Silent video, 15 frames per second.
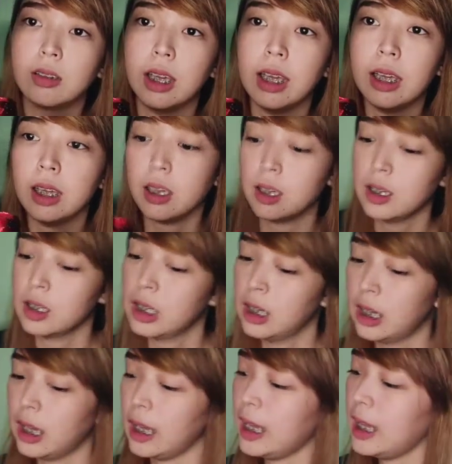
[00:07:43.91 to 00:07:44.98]
Okay?
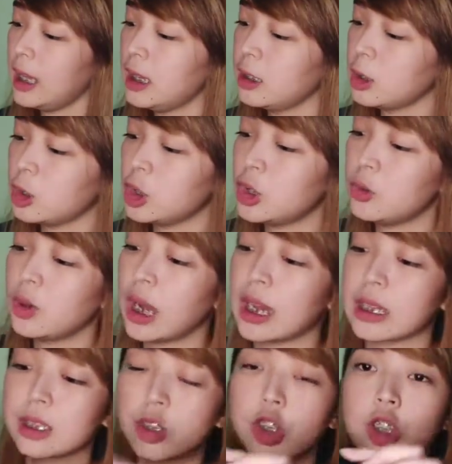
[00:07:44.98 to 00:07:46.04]
And you
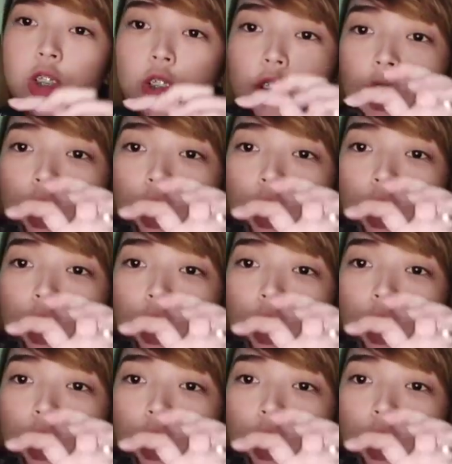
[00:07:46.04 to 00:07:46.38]
guys, just